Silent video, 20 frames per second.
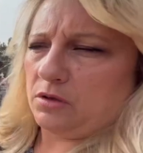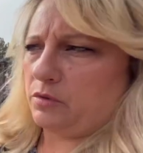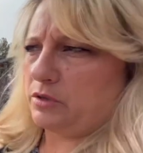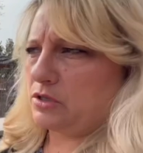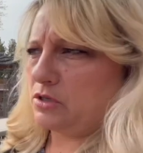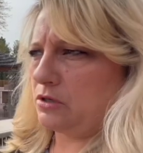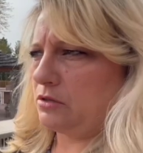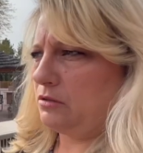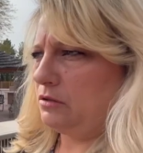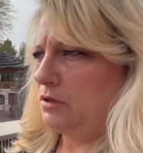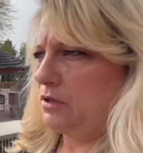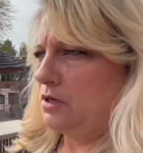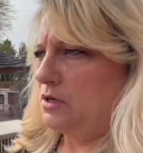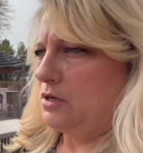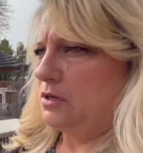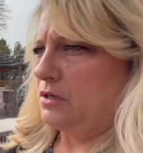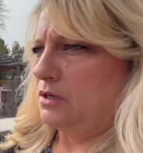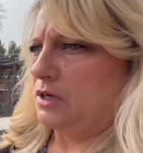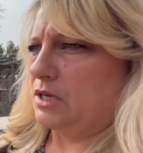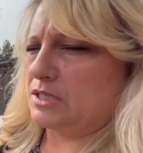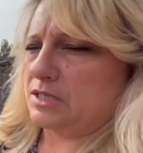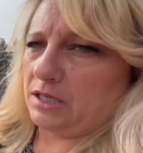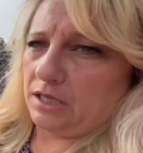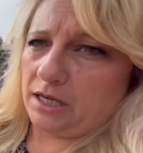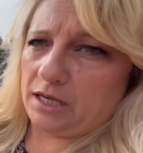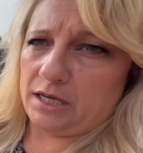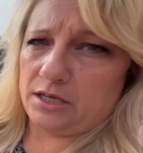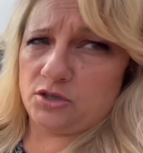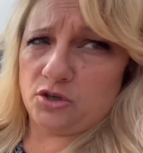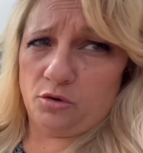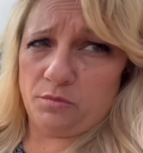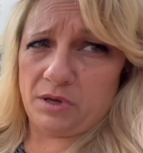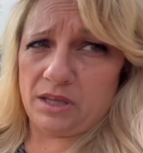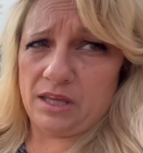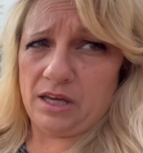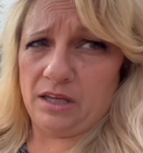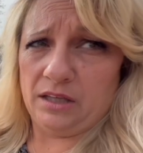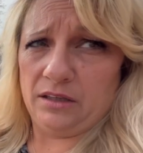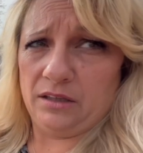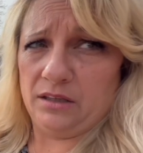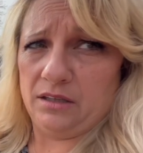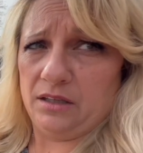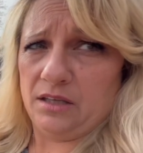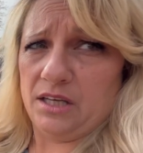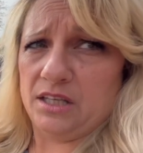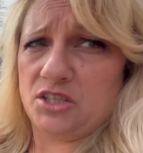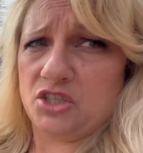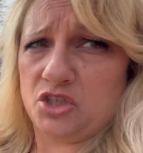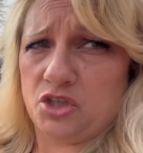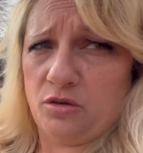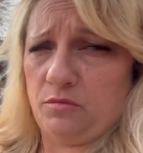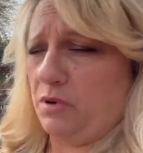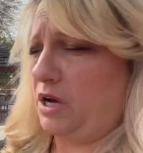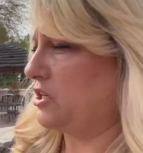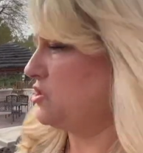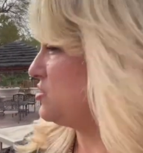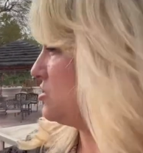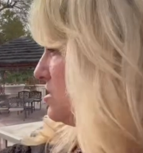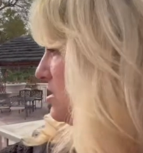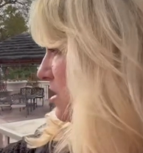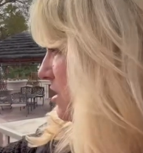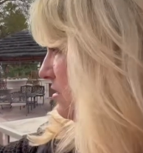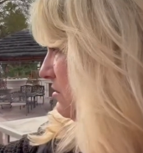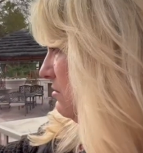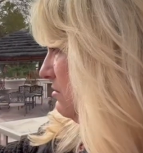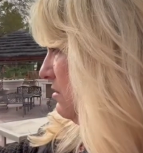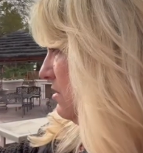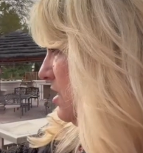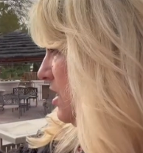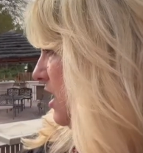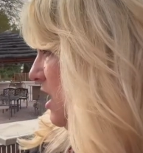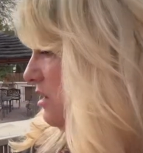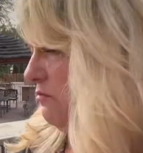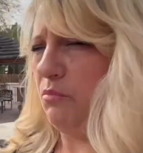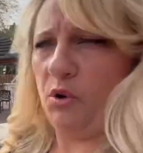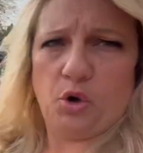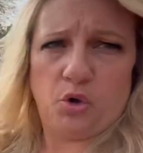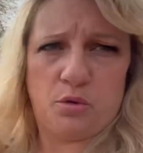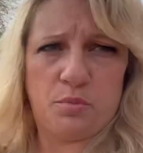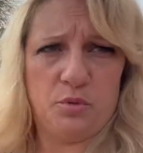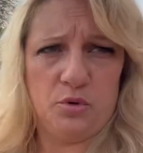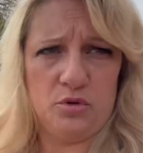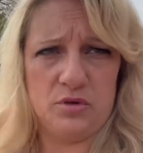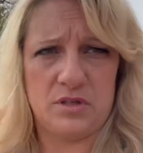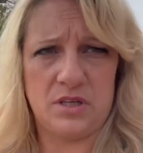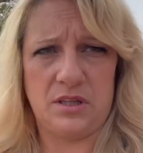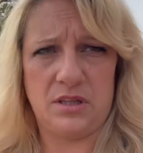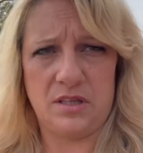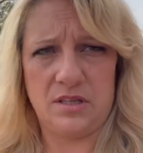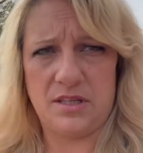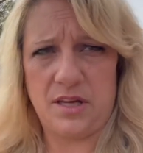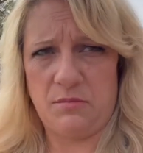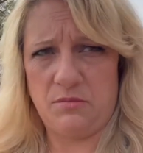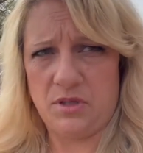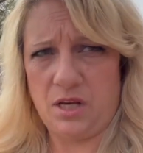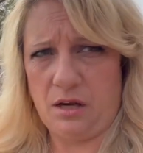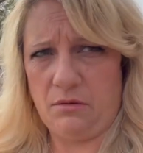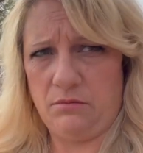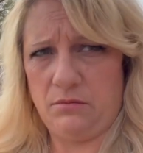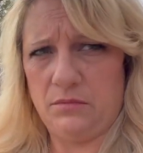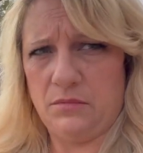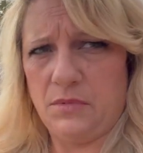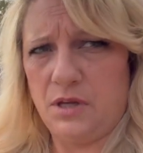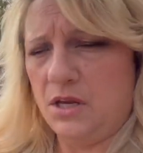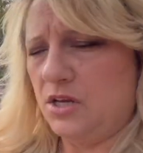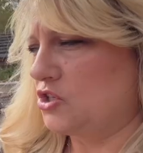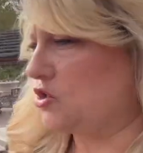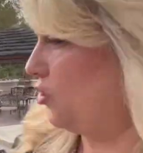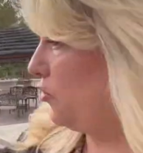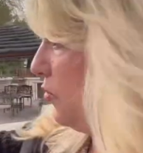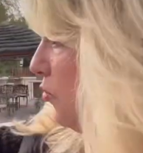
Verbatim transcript: winter. Because the lady told me that it's too much to heat both pools at the same time. So okay.